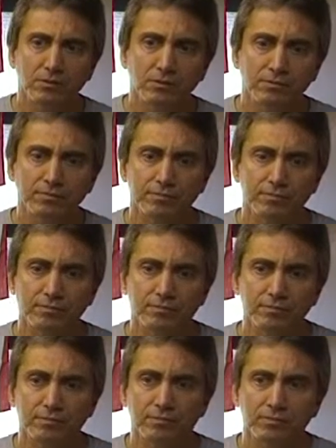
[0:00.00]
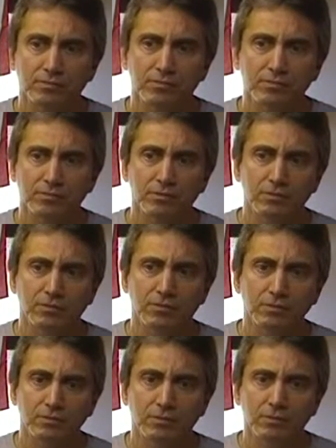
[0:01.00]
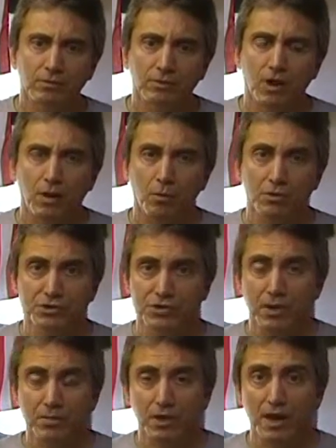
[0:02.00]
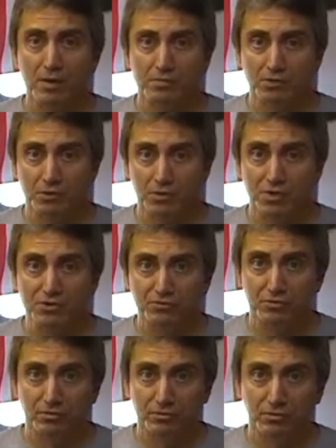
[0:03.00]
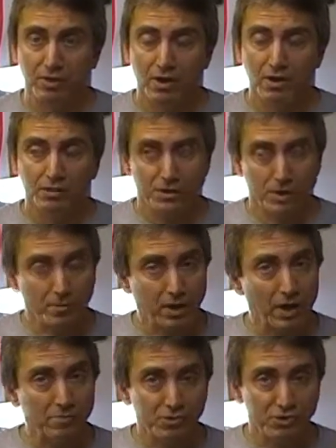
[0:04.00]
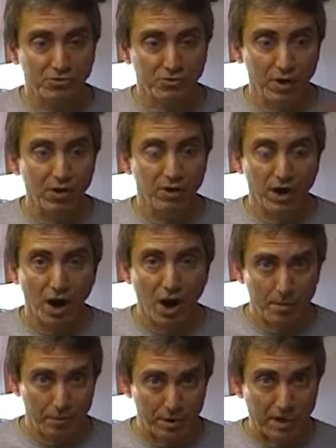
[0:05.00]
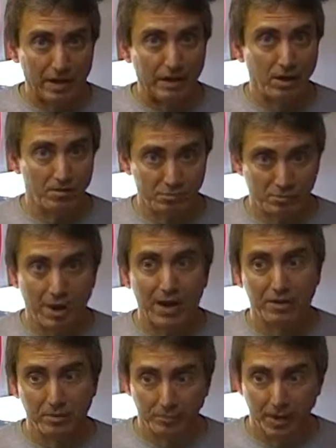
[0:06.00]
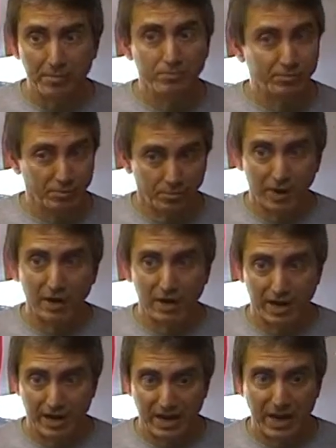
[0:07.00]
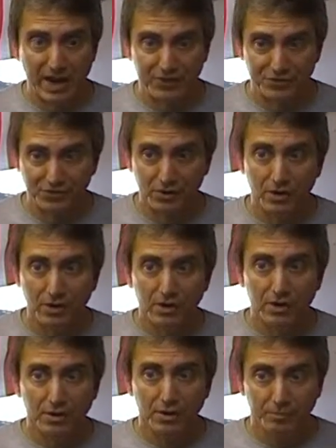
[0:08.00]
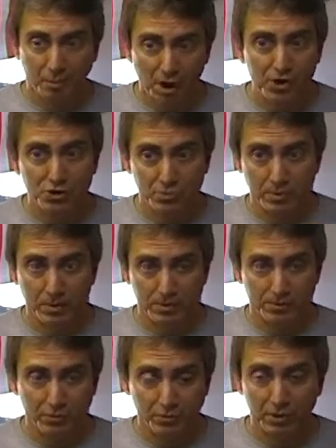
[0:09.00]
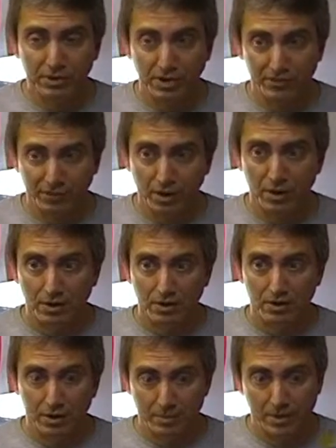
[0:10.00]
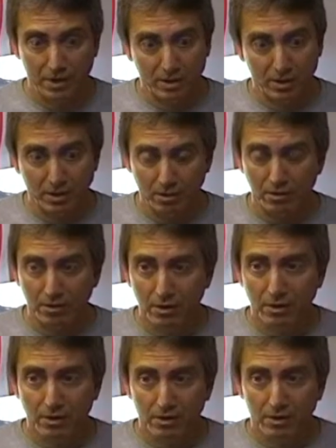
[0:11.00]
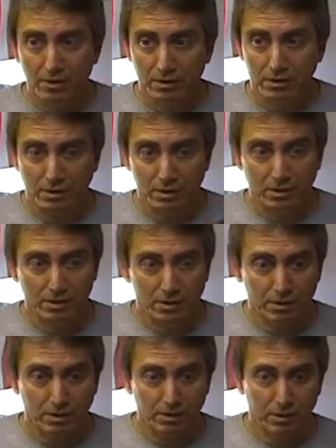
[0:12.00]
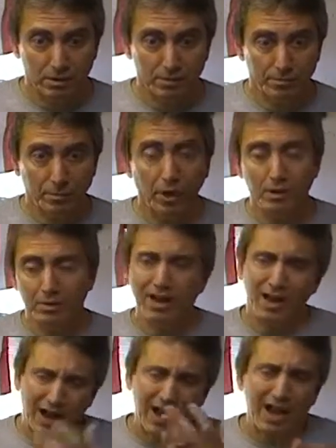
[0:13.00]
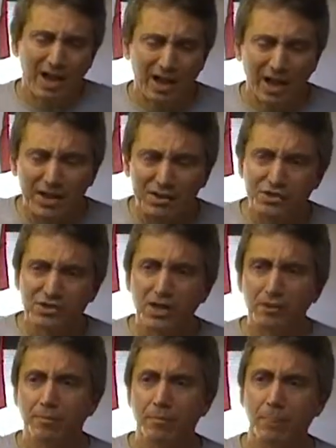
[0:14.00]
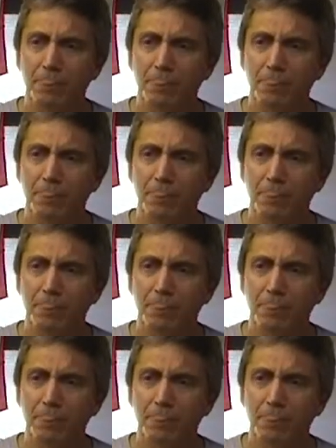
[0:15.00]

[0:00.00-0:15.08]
karma? Well, sometimes there One is. Thing. Sometimes there's real karma that comes back to bite somebody on the ass. Punishment for what they've done. I mean, you know. Uh, uh, but yeah, I, I, I don't see it